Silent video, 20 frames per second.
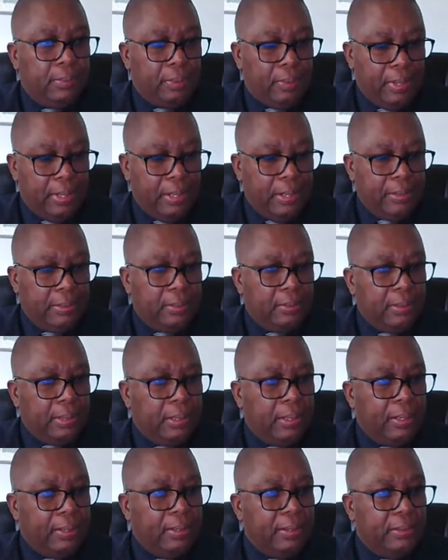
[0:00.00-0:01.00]
sorry,
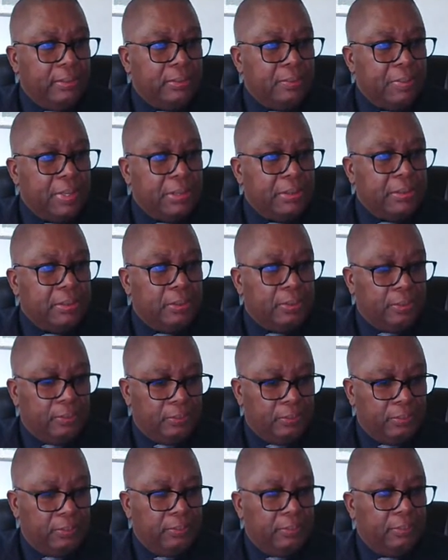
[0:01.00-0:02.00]
the clicker is a bit
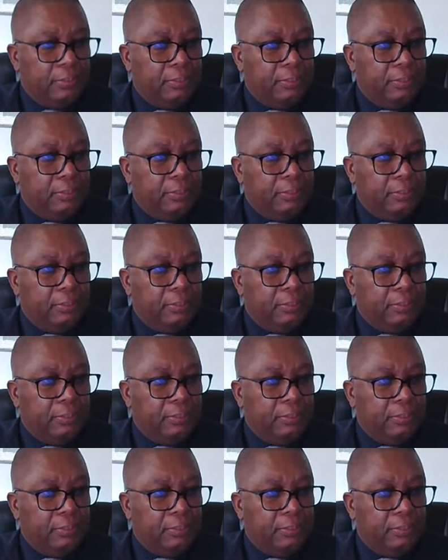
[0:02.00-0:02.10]
slow.